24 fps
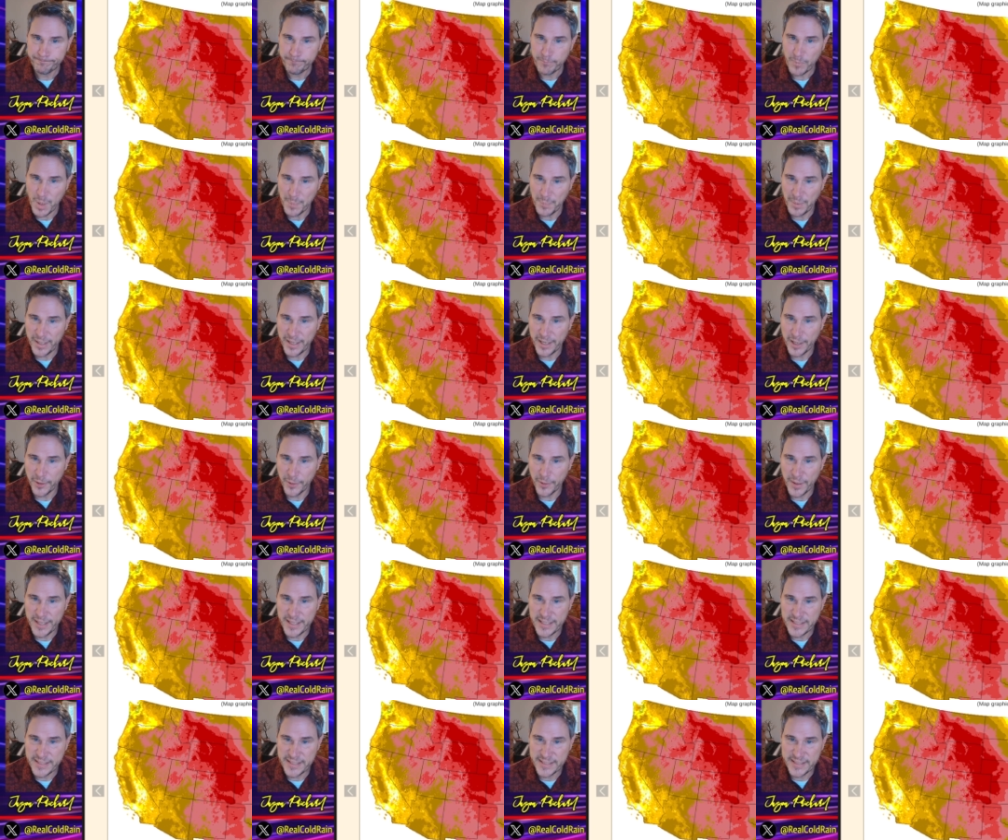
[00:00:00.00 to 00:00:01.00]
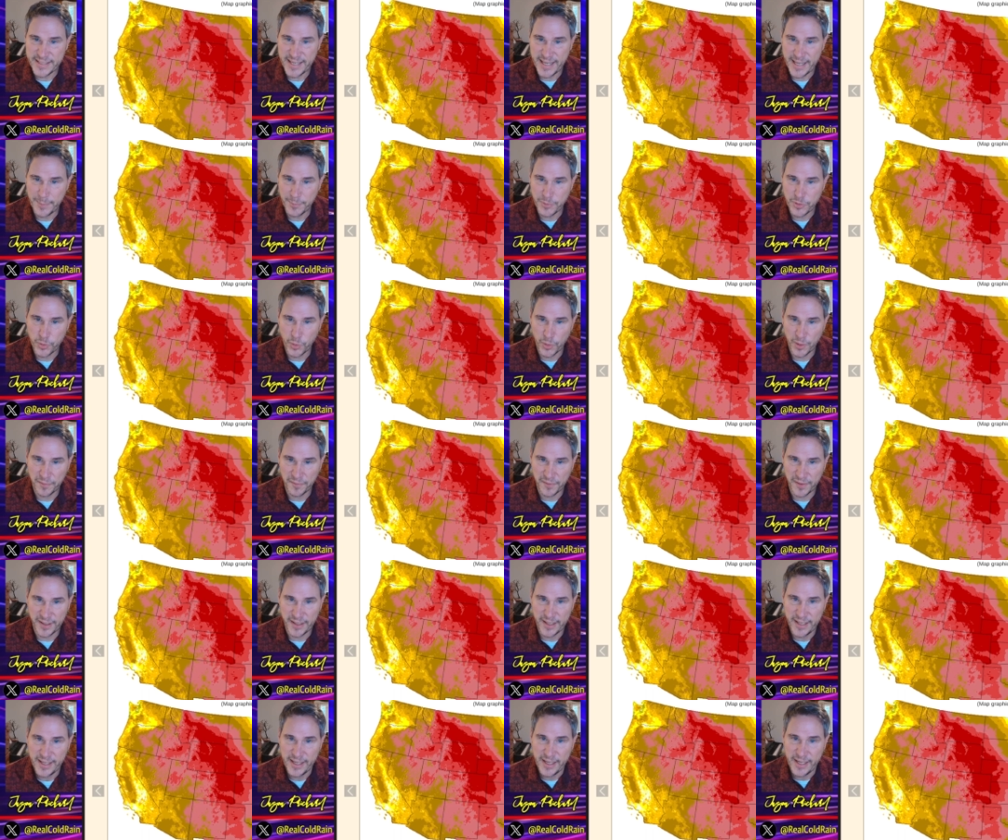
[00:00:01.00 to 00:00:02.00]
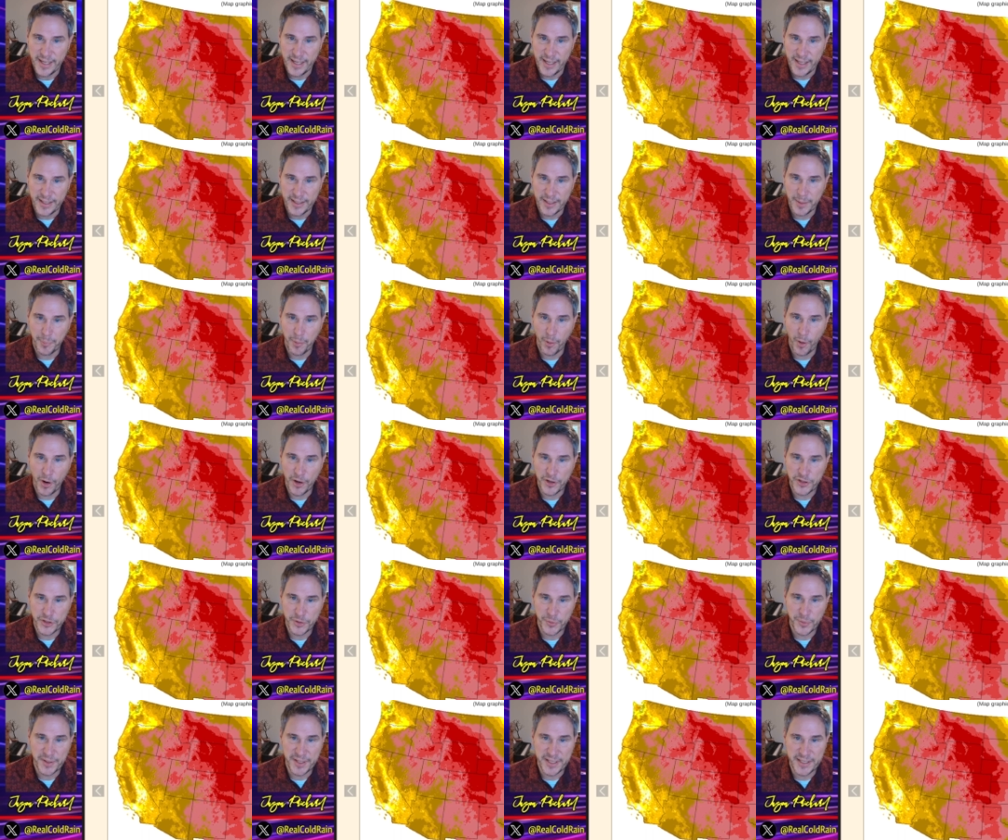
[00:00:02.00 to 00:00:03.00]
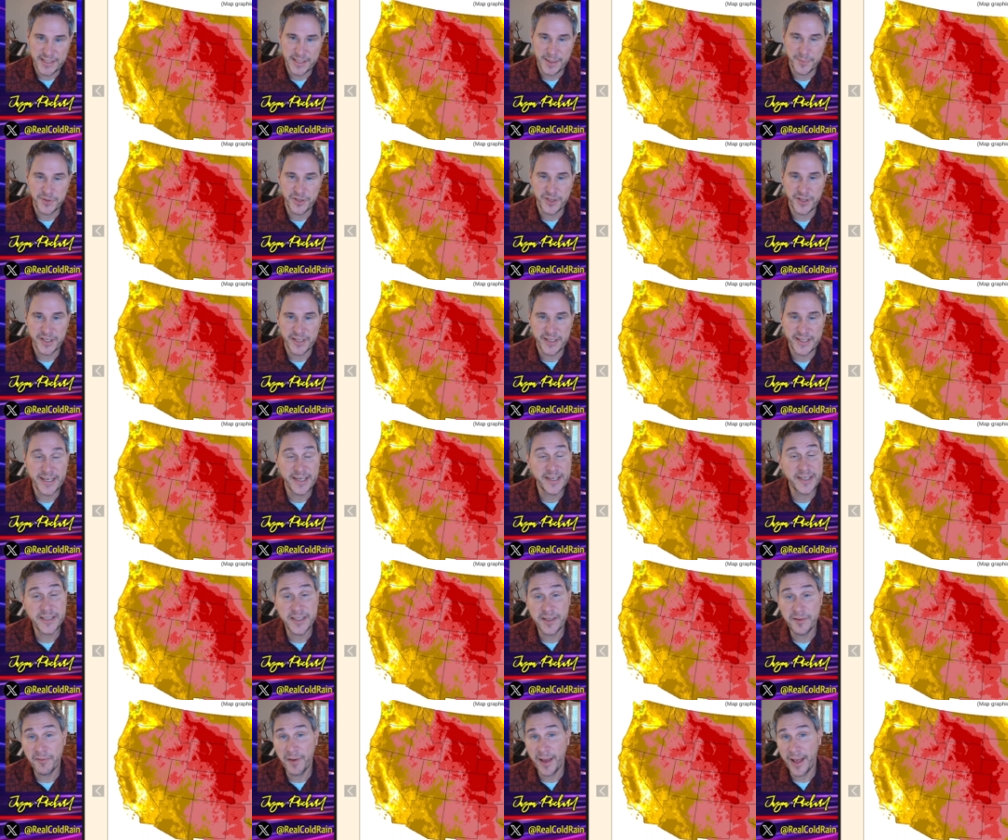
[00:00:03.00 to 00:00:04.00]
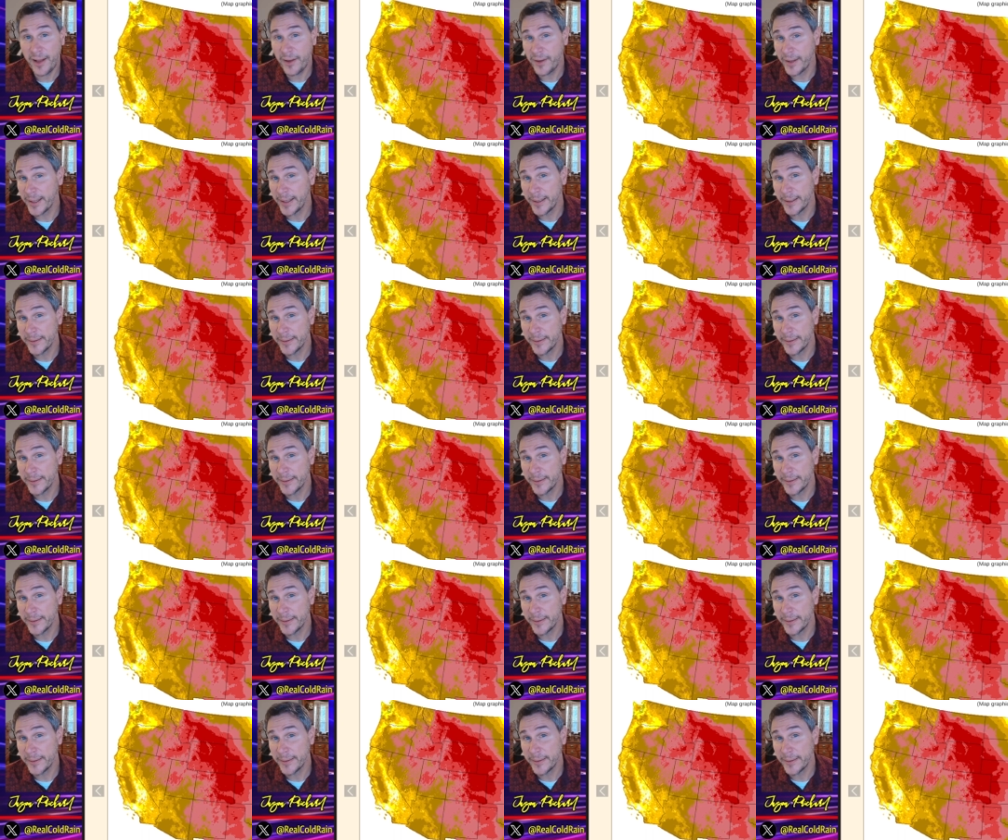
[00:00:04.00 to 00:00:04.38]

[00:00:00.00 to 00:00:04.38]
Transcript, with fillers: But here is the same sort of a departure with the exception of the Tennessee Valley.